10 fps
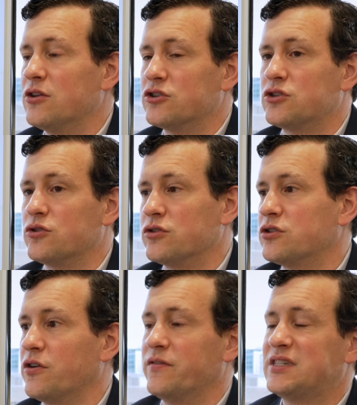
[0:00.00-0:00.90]
there's
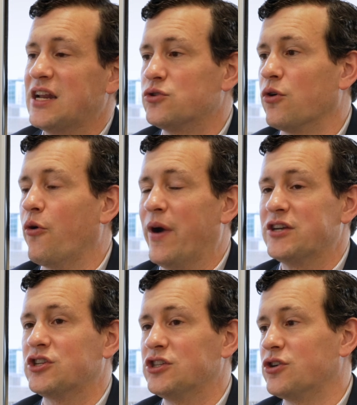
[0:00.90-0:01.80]
sort of central
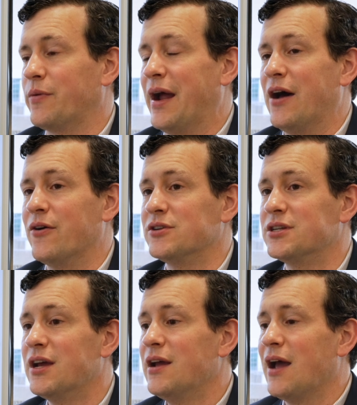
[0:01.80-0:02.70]
questions around